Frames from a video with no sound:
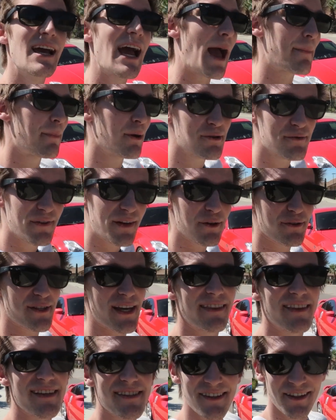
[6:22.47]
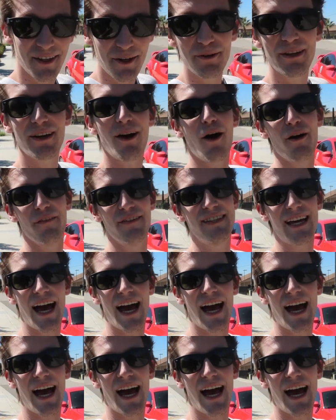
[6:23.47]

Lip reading: I post videos like this literally all the